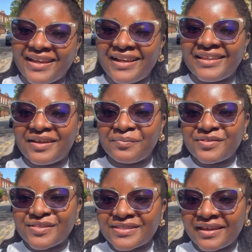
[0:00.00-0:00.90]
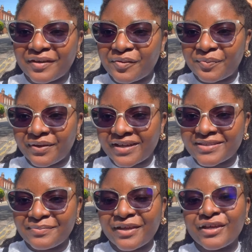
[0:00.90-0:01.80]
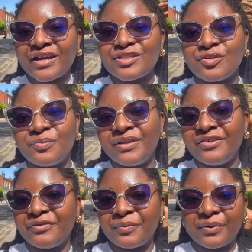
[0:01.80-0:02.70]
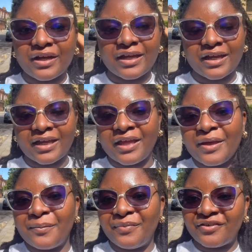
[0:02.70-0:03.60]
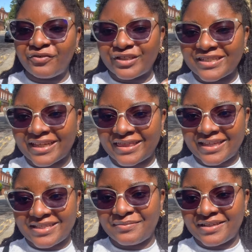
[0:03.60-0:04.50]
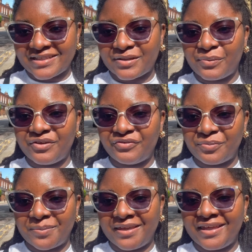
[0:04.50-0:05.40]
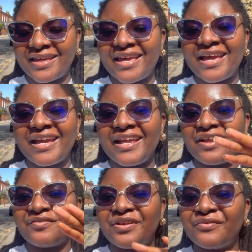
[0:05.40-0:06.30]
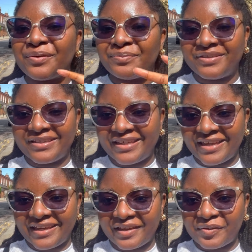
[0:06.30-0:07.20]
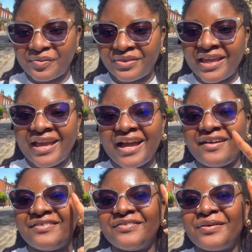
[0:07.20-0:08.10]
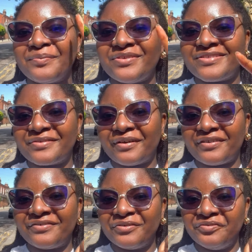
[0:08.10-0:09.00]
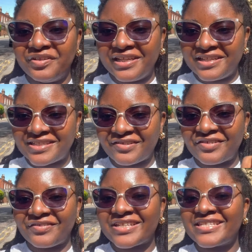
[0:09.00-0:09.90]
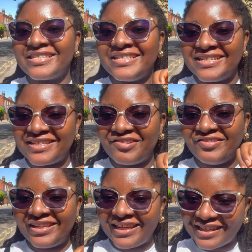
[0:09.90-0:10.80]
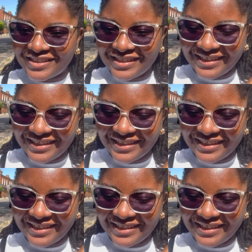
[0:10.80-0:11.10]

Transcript: let that motorcycle pass but you guys don't believe it but Bedford is like 30 minutes away from me and I've never been here. I've never been to Cranfield village. I've never seen the village.